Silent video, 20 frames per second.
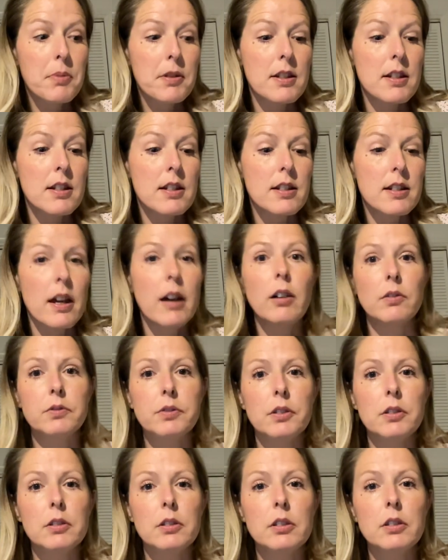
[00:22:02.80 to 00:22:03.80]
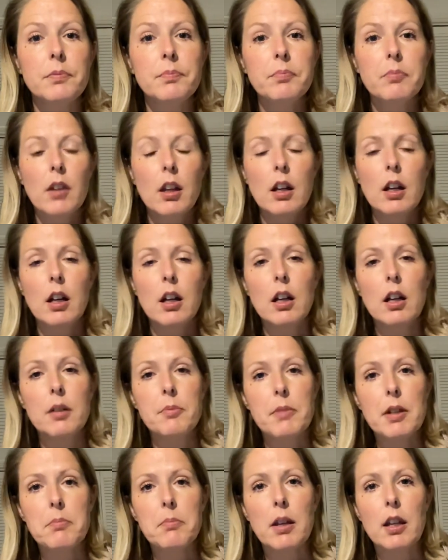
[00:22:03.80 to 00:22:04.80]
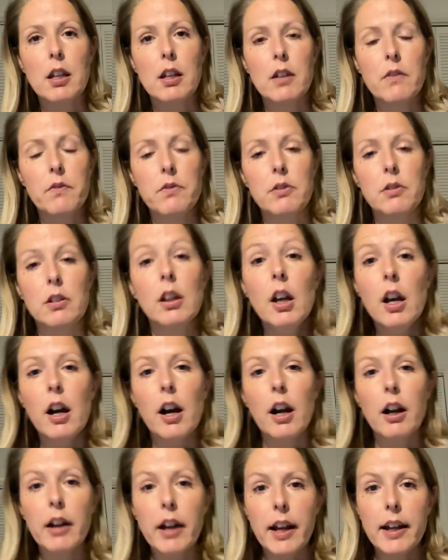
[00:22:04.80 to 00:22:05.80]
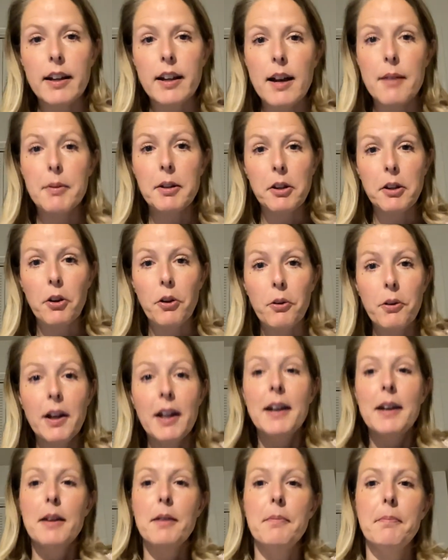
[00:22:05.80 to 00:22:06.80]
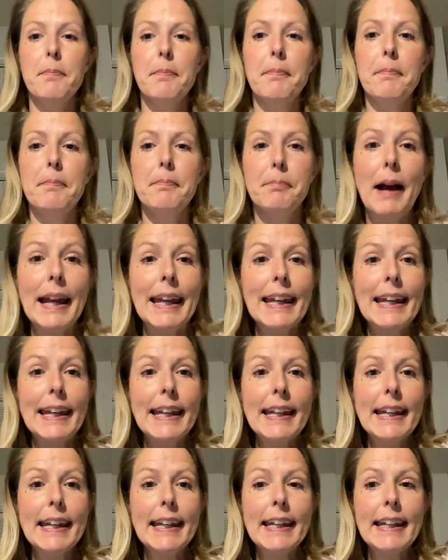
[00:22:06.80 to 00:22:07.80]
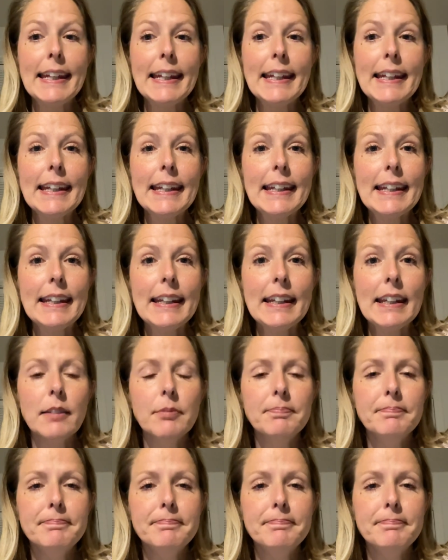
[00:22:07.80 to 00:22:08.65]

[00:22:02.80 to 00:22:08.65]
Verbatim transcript: is helpful um, and meaningful. All right, I'm going to go. Bye.